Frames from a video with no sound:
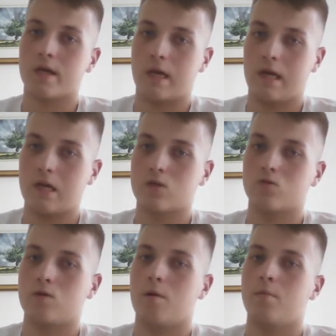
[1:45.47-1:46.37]
like adding
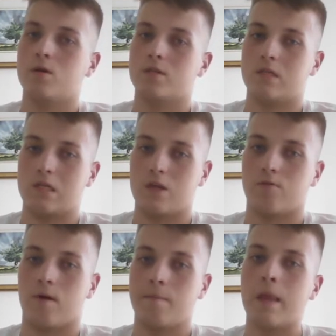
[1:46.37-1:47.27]
to numbers, etc.